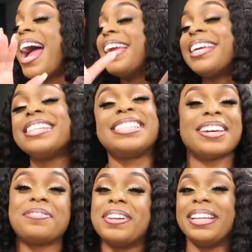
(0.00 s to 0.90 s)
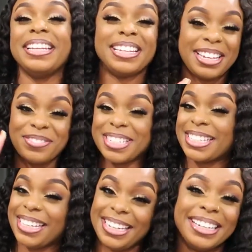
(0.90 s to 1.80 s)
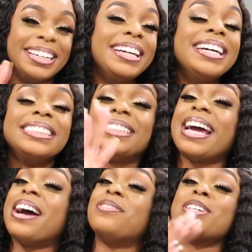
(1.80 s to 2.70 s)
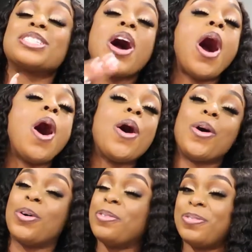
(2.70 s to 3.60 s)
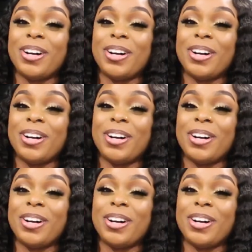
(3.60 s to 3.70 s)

I can definitely leave it to Kia to have us all